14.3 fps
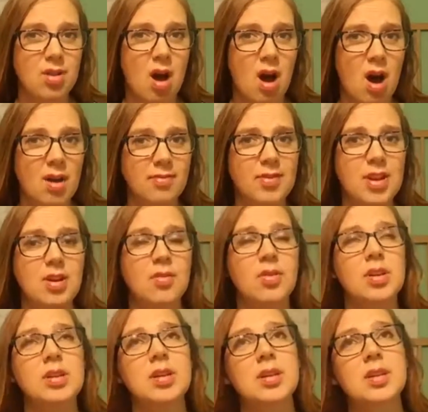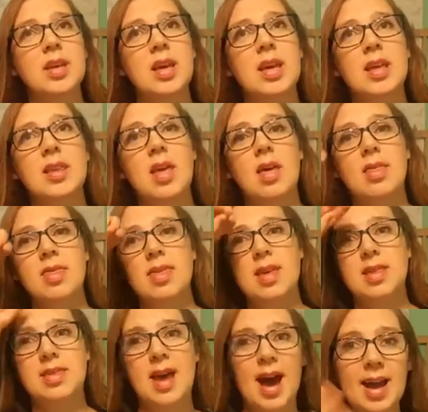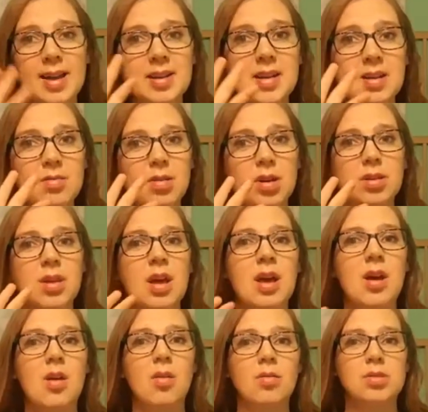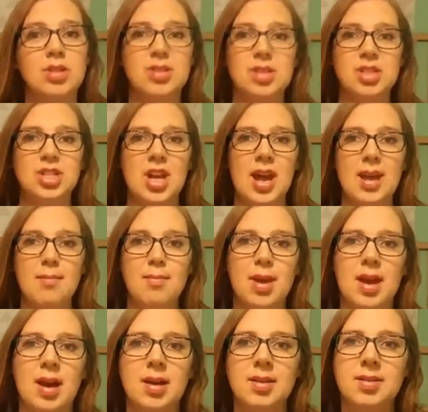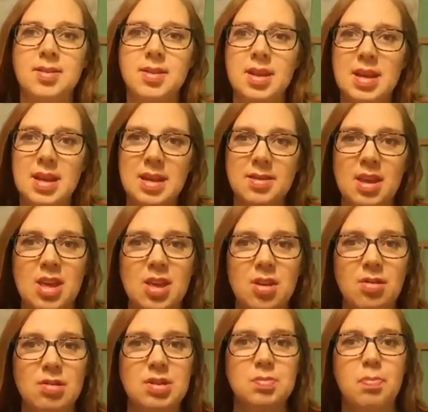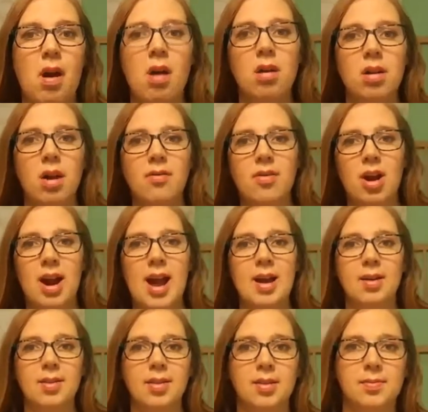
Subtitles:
often overlooked in the dieting world. It's a shame because it's a huge part of our health.